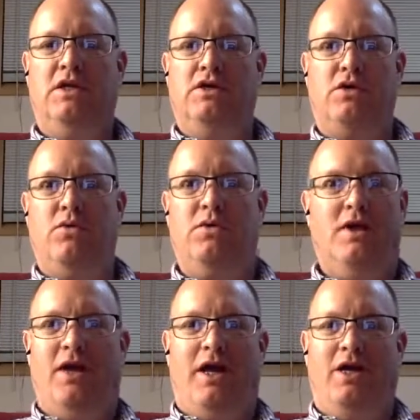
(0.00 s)
So
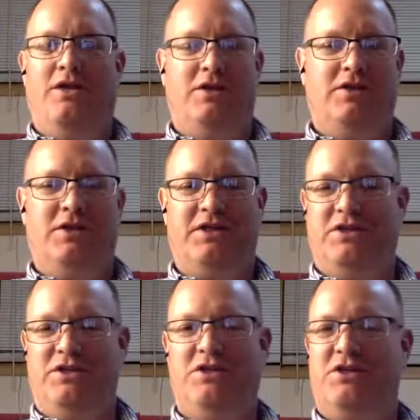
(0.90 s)
you
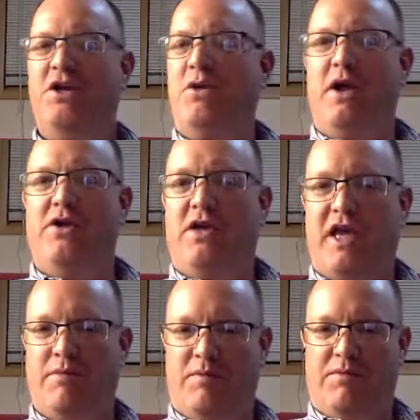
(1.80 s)
said you're just sitting around. You
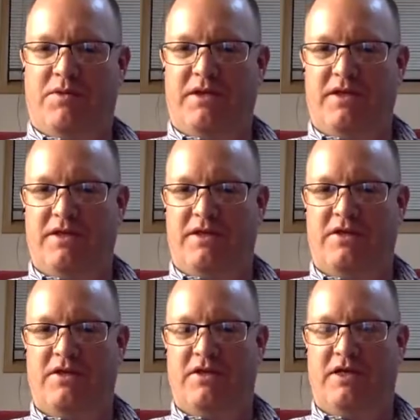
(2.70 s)
came up with
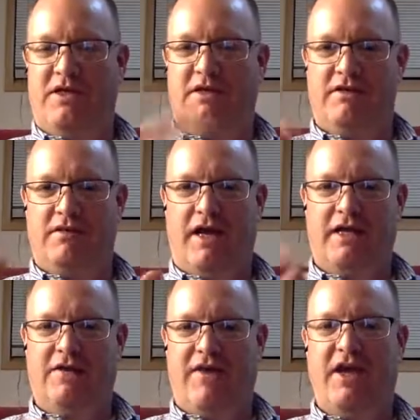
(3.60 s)
the
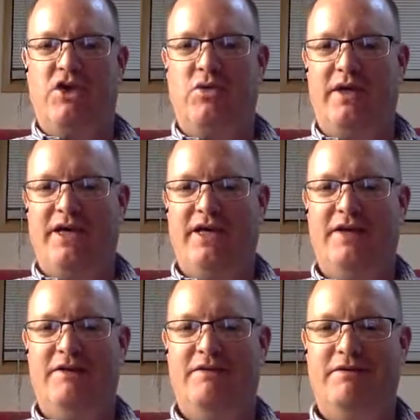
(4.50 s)
idea of
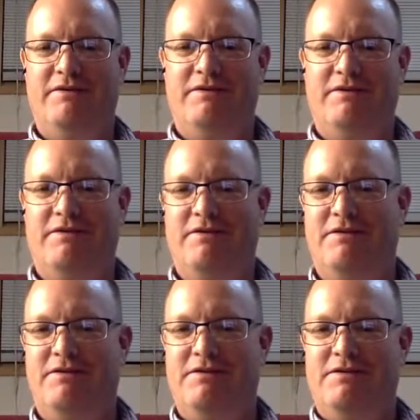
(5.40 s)
AUE.
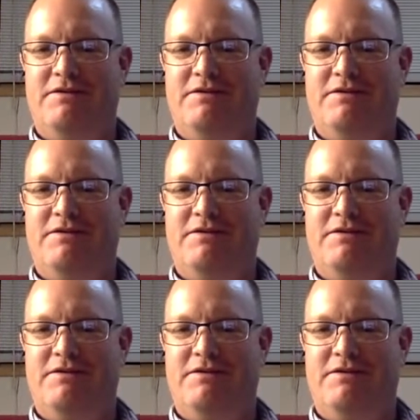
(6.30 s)
Yeah.